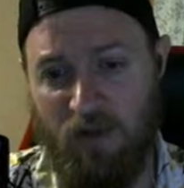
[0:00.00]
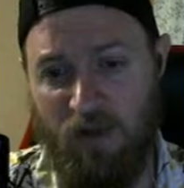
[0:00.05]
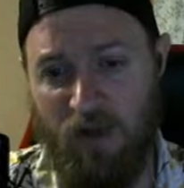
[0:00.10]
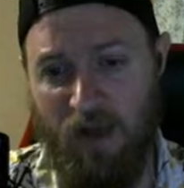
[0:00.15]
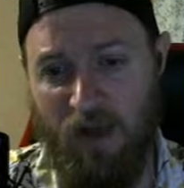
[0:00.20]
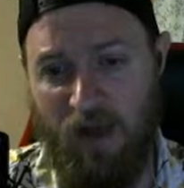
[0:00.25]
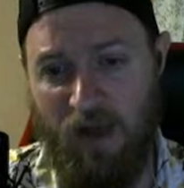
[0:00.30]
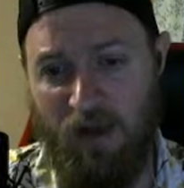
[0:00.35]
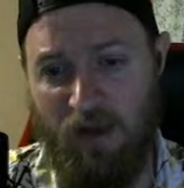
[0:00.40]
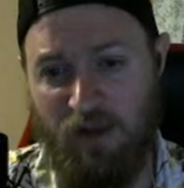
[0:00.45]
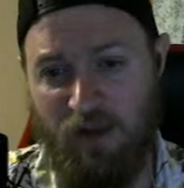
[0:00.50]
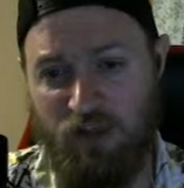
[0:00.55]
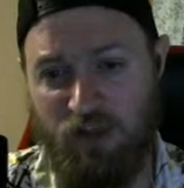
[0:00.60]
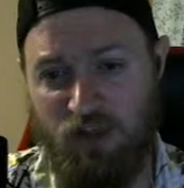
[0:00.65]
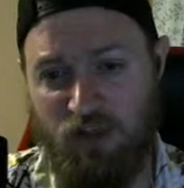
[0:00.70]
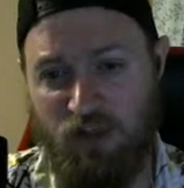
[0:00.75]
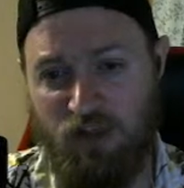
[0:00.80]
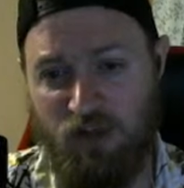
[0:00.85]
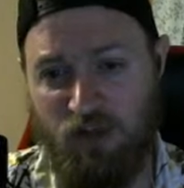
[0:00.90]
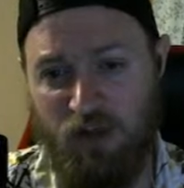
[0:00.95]
And it
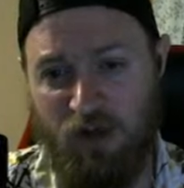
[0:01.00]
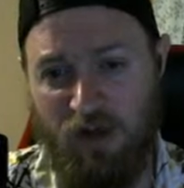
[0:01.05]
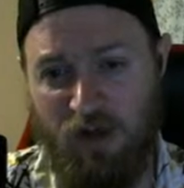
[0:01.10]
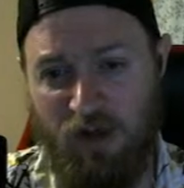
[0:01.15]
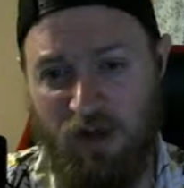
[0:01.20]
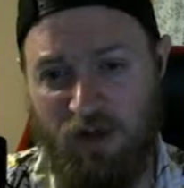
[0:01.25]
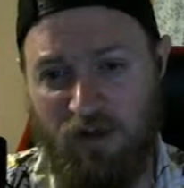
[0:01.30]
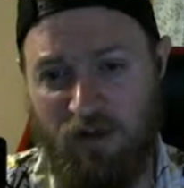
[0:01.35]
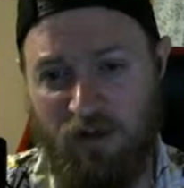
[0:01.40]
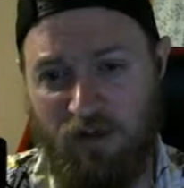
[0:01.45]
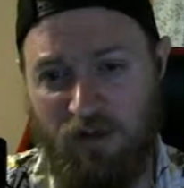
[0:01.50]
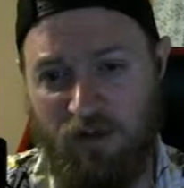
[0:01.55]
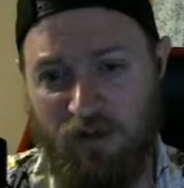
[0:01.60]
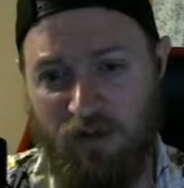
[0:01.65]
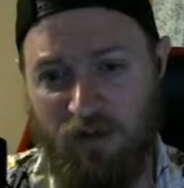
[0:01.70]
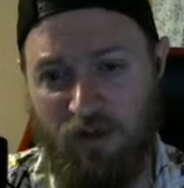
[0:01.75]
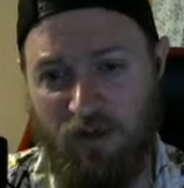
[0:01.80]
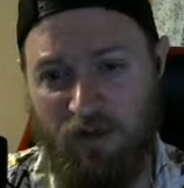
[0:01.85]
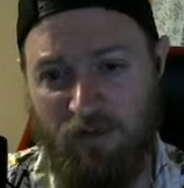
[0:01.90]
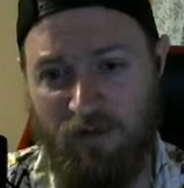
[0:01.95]
should
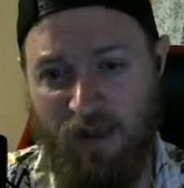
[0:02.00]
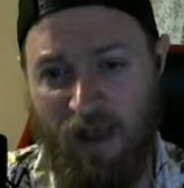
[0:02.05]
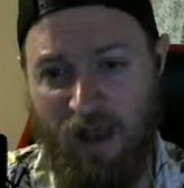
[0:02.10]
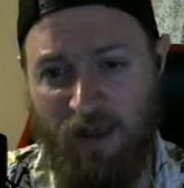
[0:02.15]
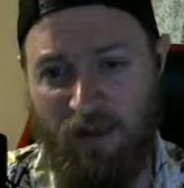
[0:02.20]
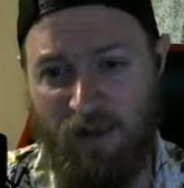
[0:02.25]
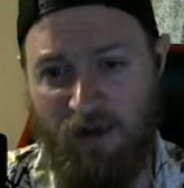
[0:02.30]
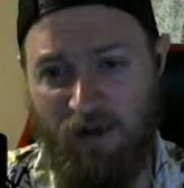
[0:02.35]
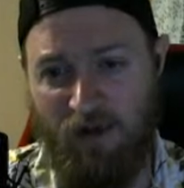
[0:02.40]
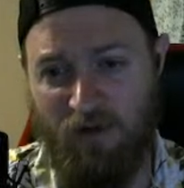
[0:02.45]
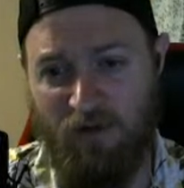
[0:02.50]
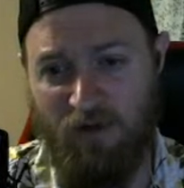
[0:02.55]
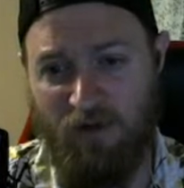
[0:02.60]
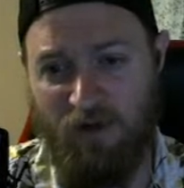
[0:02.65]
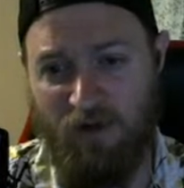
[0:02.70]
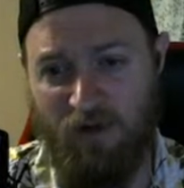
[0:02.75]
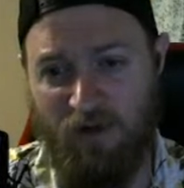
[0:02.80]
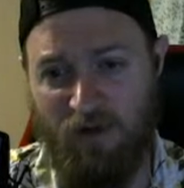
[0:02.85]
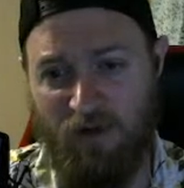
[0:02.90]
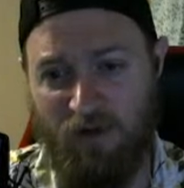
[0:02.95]
attack
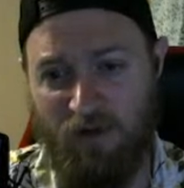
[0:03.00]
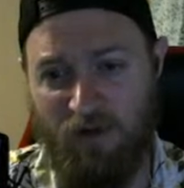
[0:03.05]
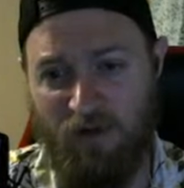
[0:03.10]
character.